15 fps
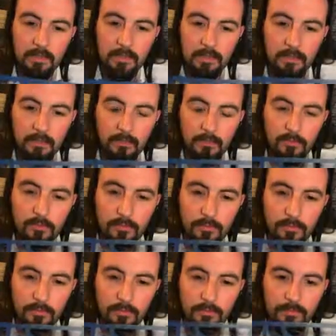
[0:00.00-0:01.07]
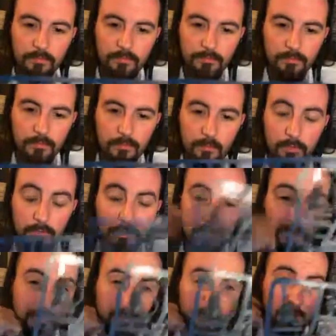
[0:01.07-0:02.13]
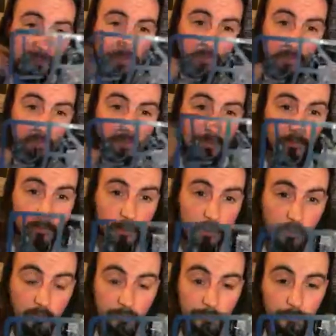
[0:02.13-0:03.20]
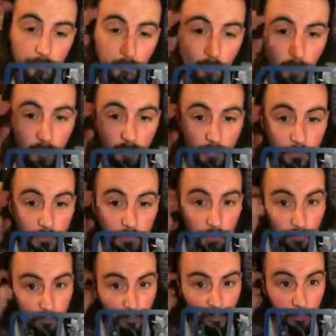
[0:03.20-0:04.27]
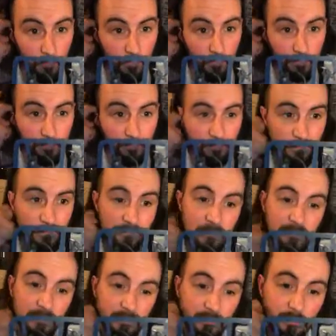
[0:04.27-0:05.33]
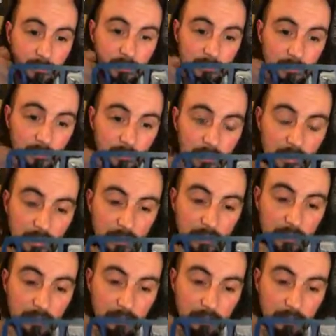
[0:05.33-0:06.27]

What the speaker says: little token, which you can use for your turn marker or for your reroll counters, which is quite handy.